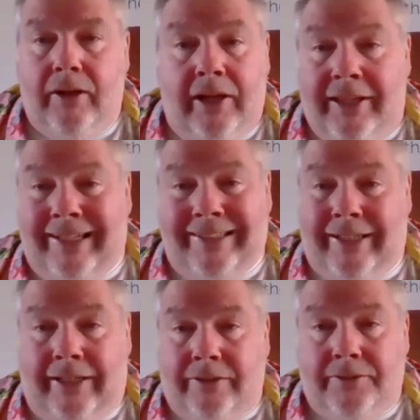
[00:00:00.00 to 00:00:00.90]
And that's
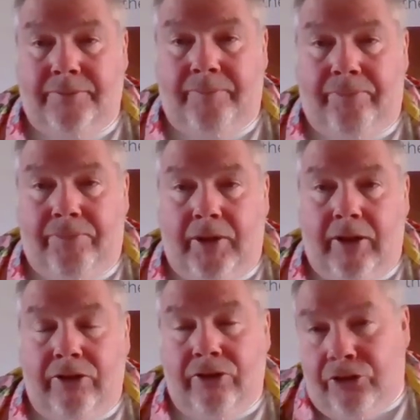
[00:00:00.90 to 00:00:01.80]
it.
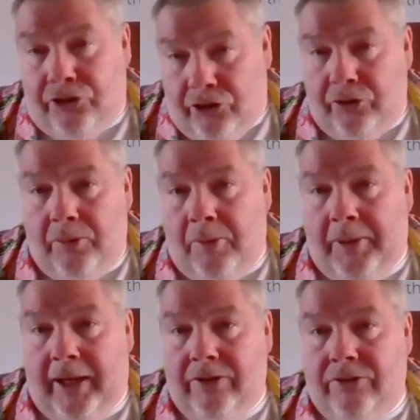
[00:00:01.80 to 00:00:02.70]
So
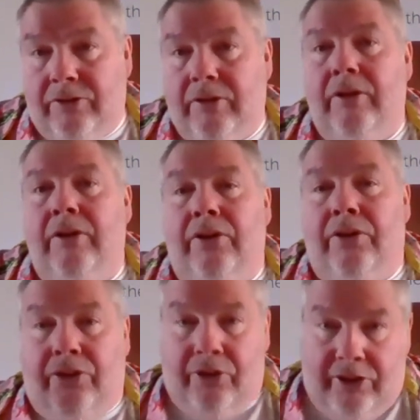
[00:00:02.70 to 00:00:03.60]
juniper-based,
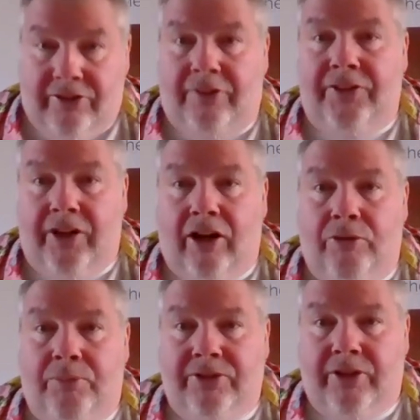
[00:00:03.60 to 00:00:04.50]

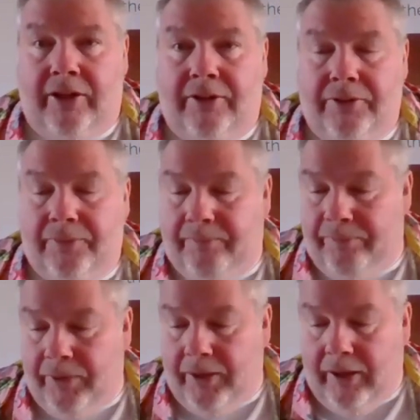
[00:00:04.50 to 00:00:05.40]
37.5%.
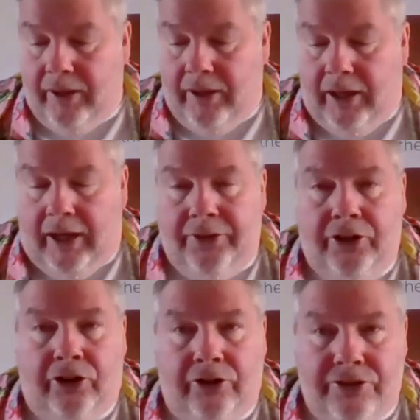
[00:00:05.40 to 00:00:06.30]
And the
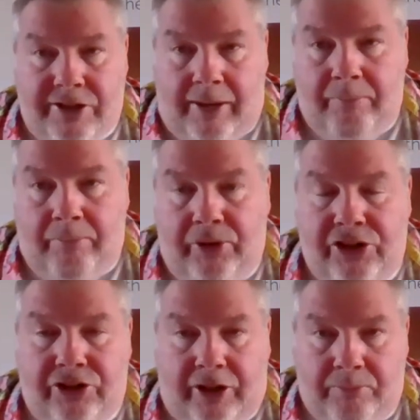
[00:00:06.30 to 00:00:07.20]
contemporary
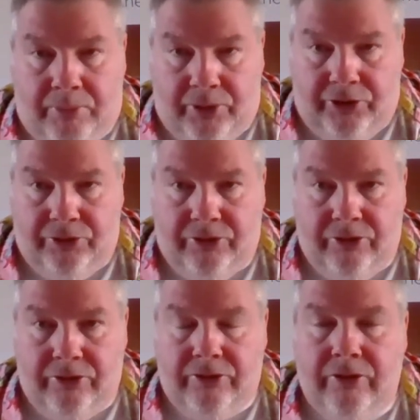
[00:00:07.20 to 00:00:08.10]
gin
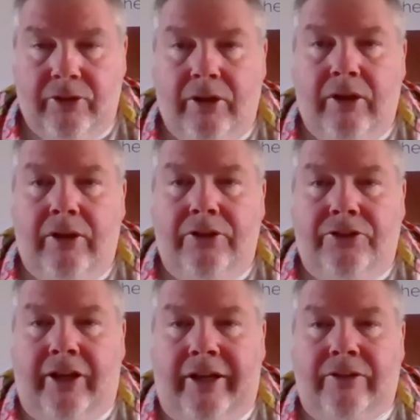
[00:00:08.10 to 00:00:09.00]
producers
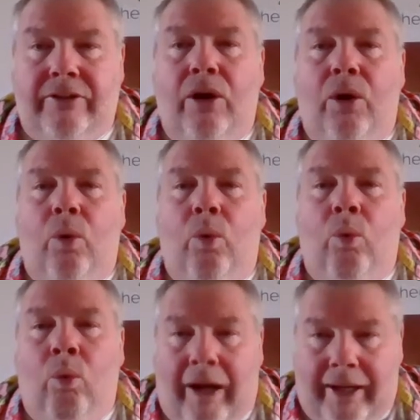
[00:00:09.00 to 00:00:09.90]
said,
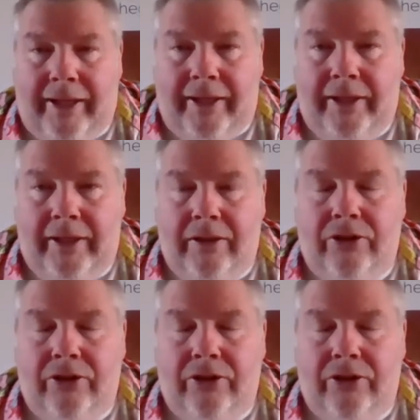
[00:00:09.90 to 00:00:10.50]
why